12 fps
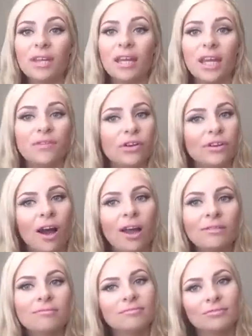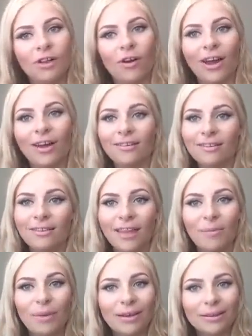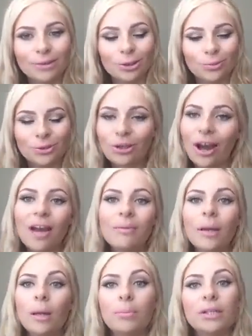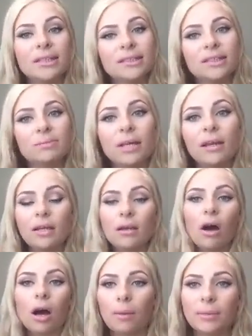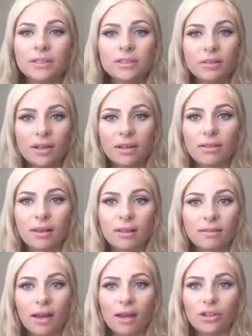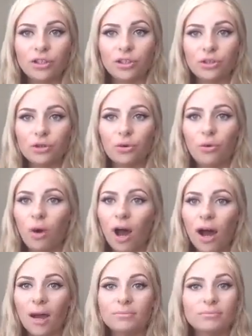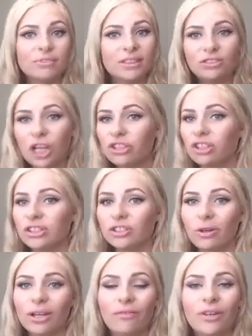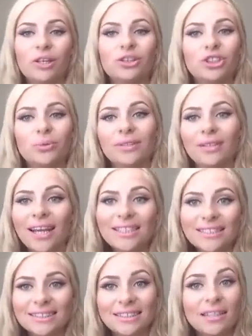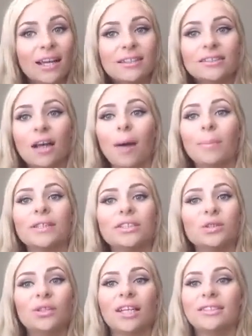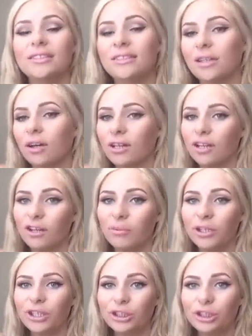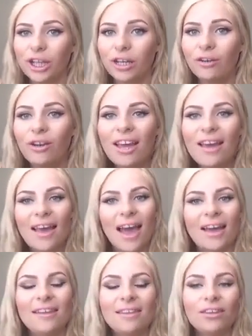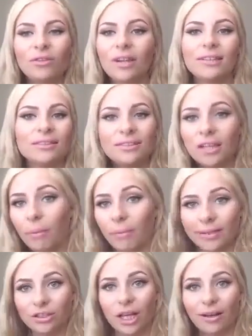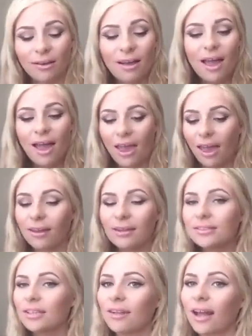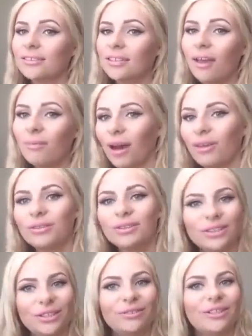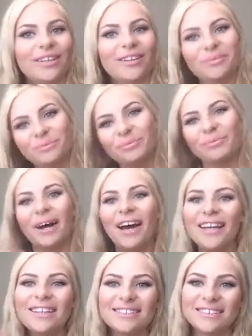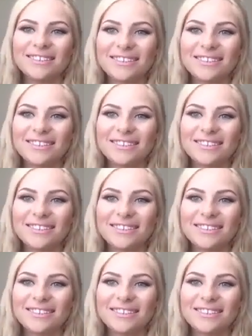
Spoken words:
if you're not, go ahead and click that button and subscribe. Please leave me any comments or anything that you, suggestions or any videos you would like to see, any topics you'd like to see on Inner Beauty's channel, anything you'd like to see on my channel. And until next time, I will see you later. Bye!